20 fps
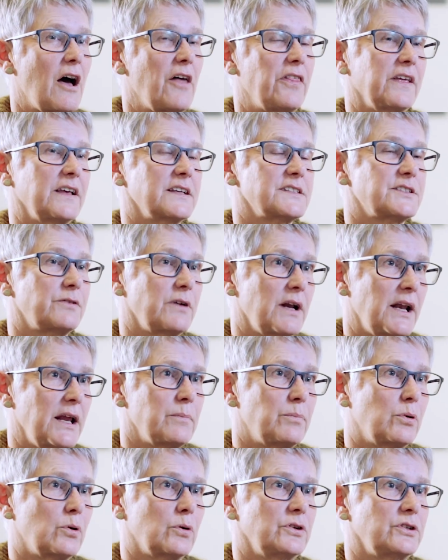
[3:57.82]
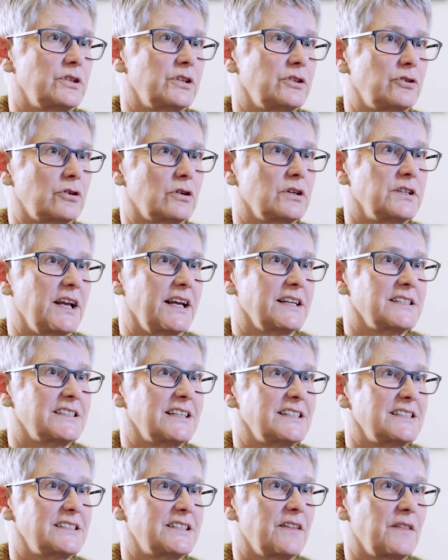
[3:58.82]
I think it's really important to draw
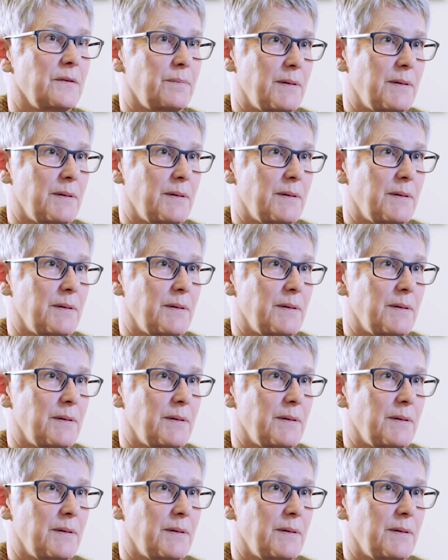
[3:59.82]
attention to the